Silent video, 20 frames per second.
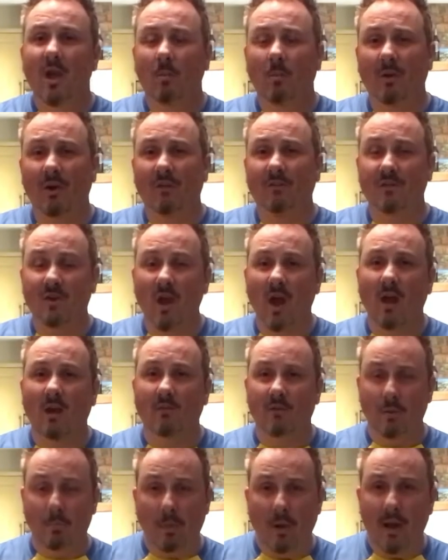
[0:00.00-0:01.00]
but if not, if
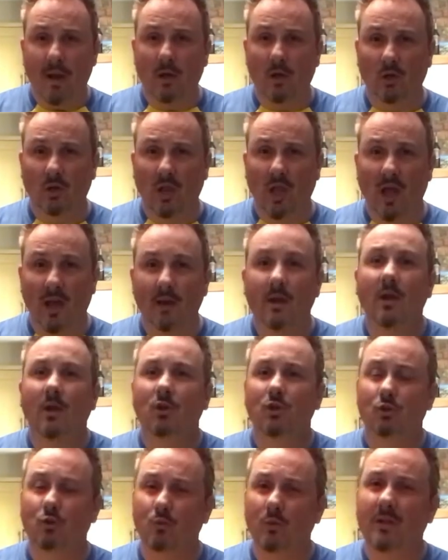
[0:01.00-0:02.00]
you're buying online,
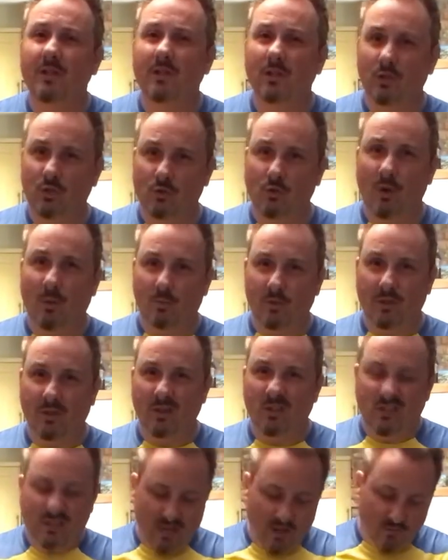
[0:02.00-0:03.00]
just read the description and
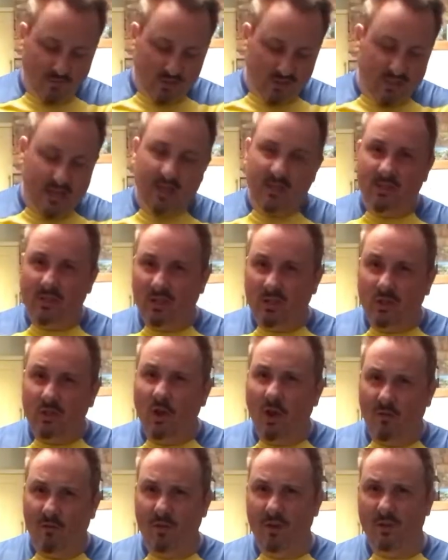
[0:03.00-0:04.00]
see if it says that it's
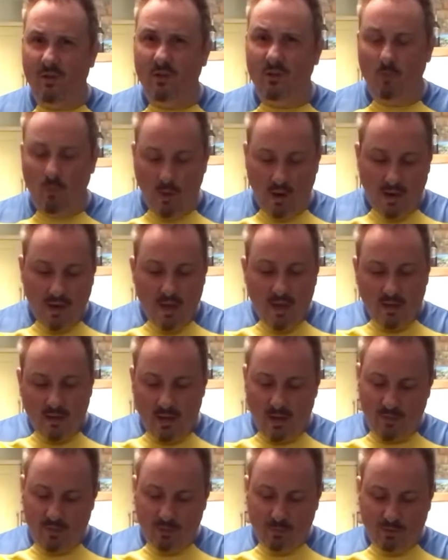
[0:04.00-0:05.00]
covered in some way. Now,
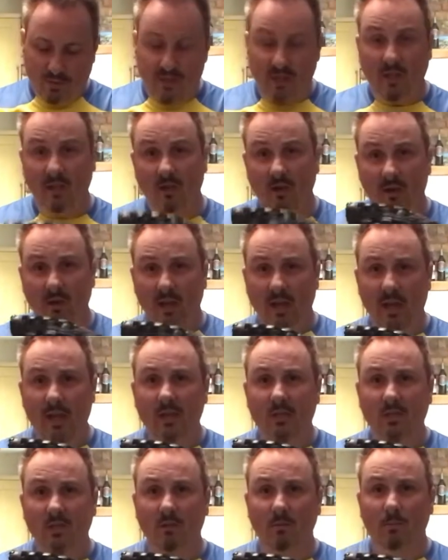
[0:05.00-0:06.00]
this particular
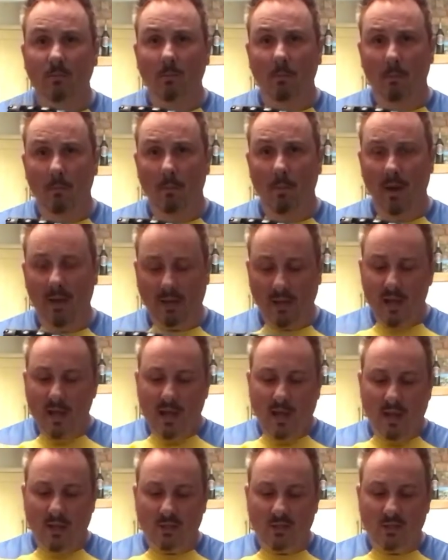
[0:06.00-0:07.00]
Easton make,
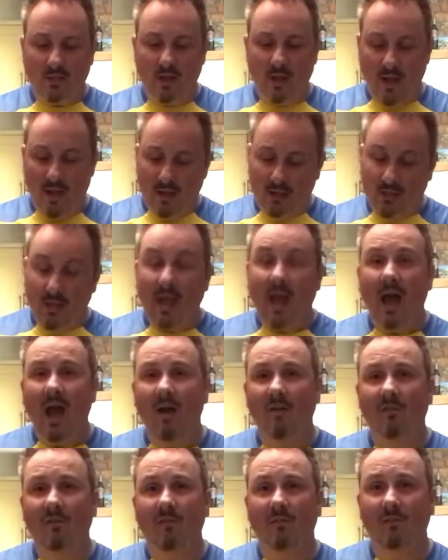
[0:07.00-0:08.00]
it's actually
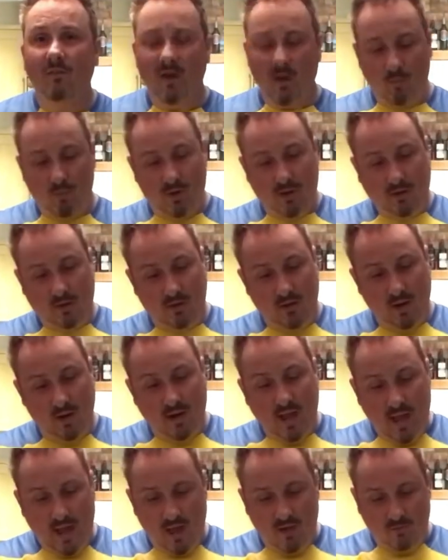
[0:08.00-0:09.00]
half fabric and
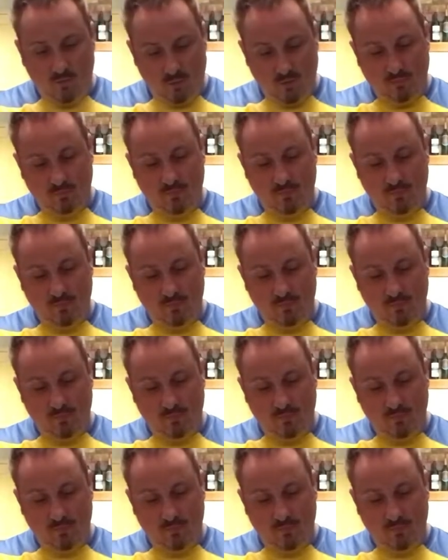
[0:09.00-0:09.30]
half, well,